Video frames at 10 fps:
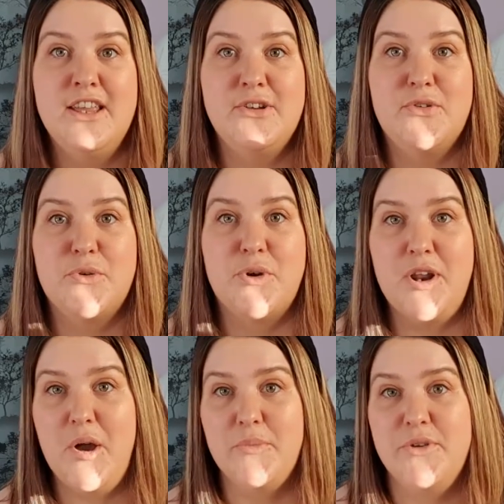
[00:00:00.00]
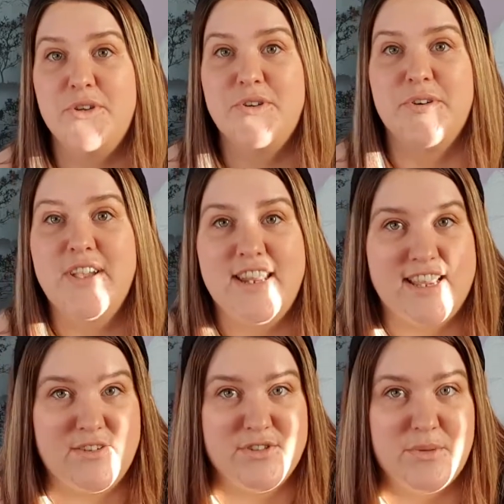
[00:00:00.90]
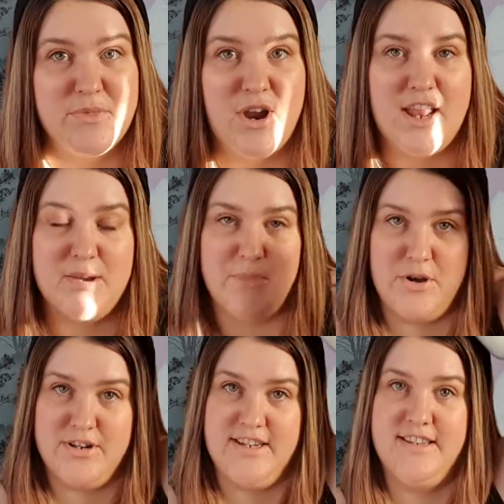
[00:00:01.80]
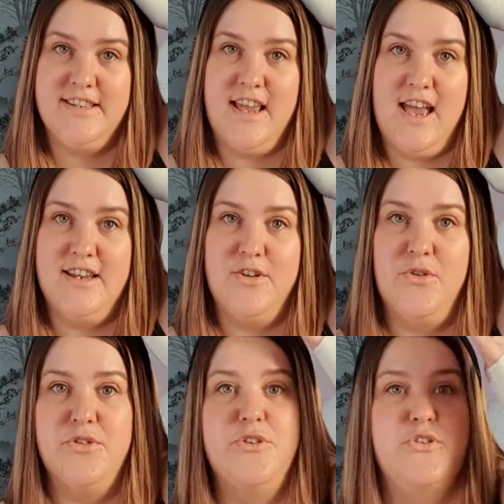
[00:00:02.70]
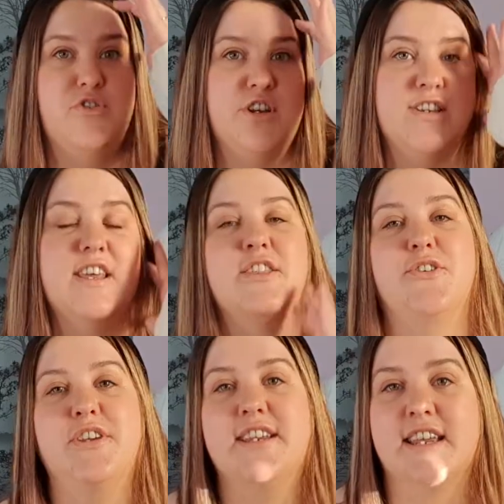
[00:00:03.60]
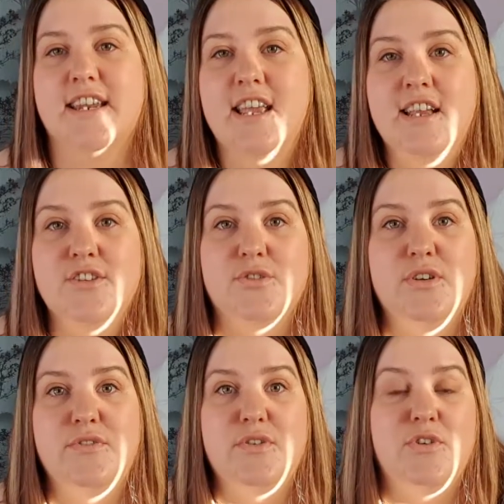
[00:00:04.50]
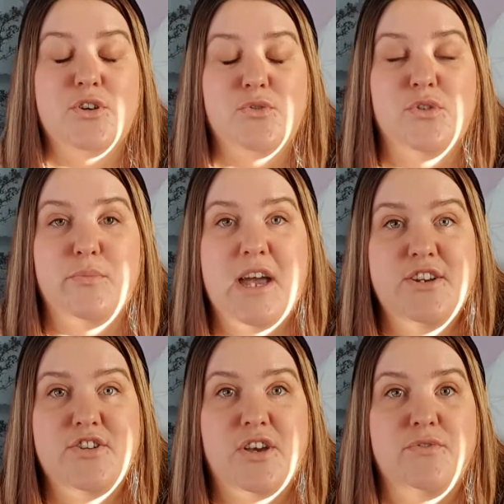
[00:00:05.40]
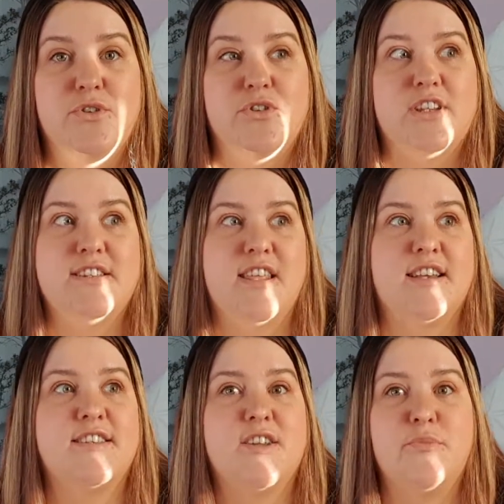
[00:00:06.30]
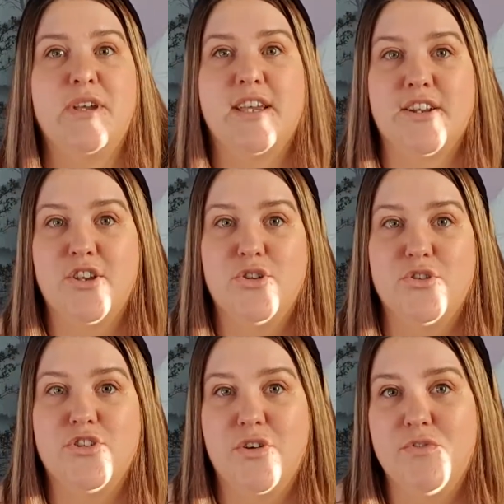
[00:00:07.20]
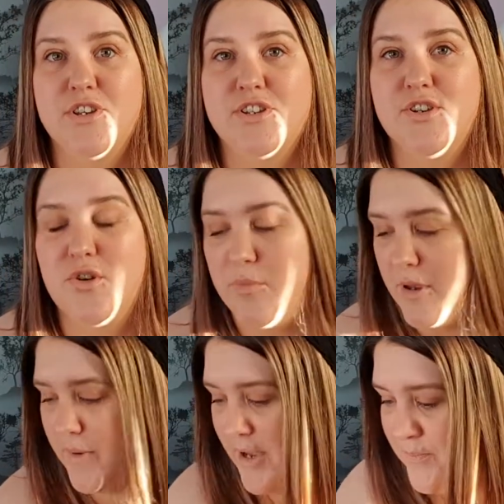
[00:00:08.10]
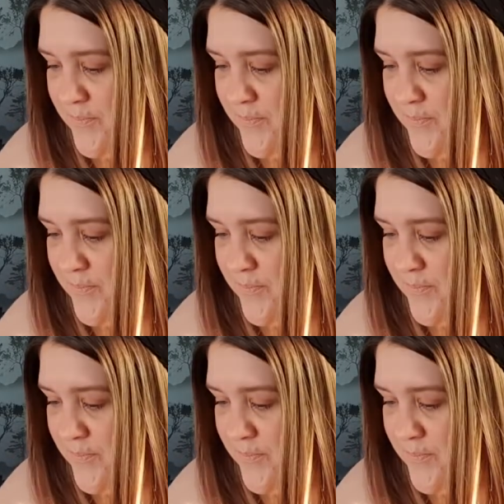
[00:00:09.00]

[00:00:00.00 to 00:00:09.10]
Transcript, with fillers: growing up, you know, and it gives them their antibodies and all the nutrients that they're needing. So even if you can only manage that a few days, that's still making a huge difference to your baby.